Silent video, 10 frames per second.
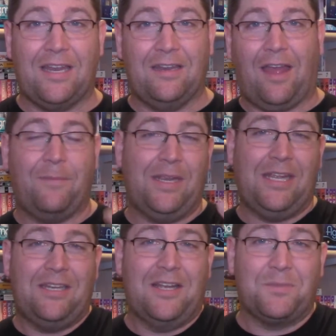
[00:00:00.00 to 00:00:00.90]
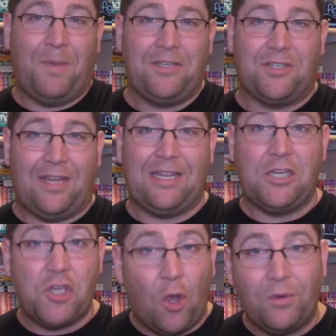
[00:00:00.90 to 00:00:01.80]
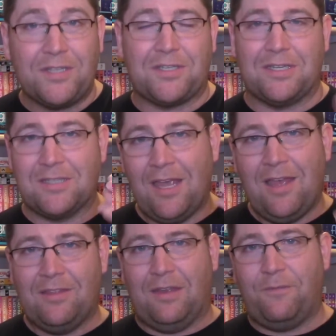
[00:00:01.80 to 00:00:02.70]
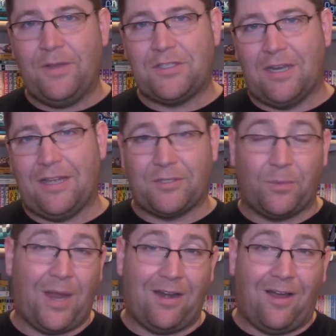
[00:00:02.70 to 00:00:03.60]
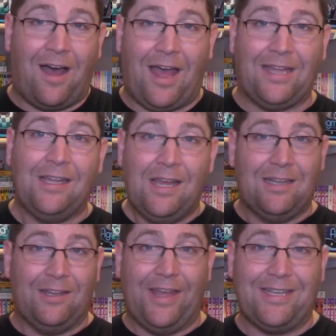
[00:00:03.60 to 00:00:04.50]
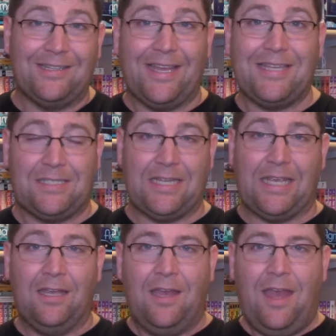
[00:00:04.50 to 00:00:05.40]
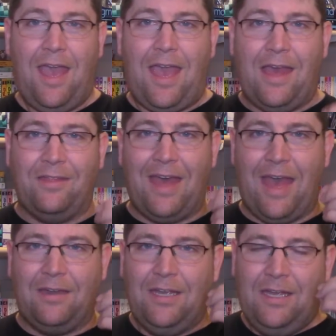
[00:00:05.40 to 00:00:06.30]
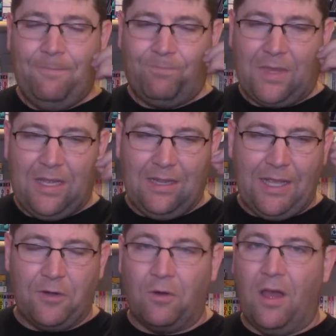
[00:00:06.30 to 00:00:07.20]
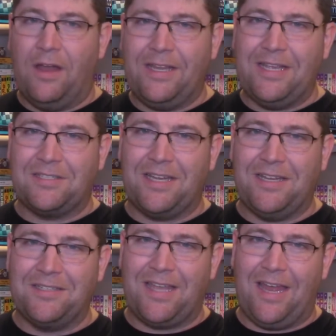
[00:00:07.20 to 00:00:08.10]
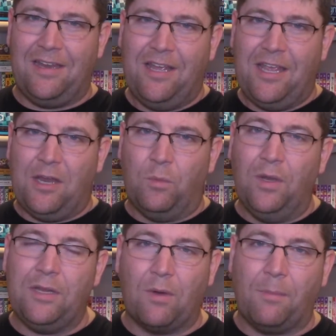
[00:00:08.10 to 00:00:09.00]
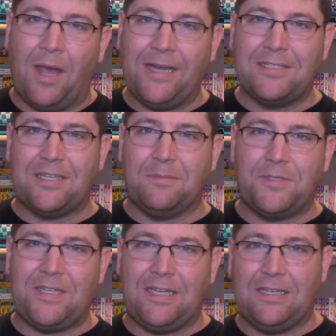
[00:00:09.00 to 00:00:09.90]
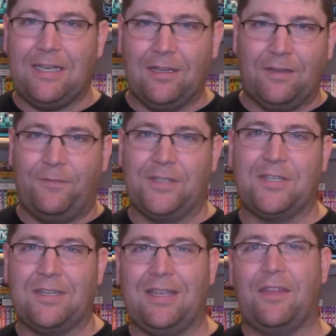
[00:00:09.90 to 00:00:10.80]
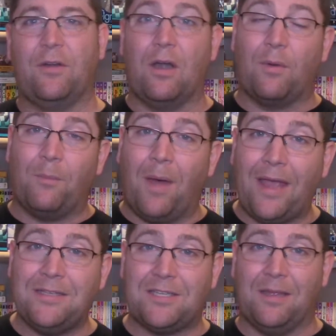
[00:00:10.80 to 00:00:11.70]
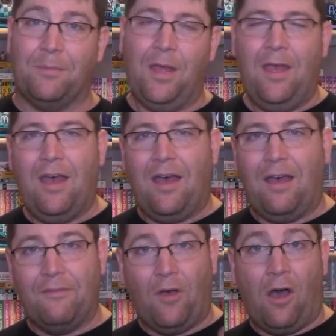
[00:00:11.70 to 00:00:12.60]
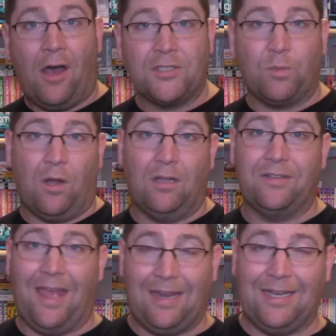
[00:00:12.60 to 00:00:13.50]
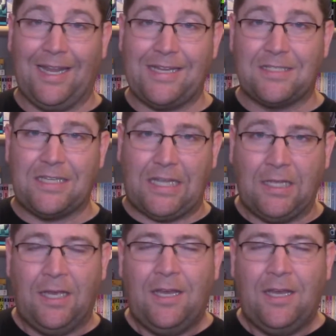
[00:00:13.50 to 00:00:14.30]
and I mean, he does mention that he notices that Vincent has a red eye like Lacie, and that later on he says that it really reminds him seeing Gil and Vincent together, or reminds him of Oswald and Lacie.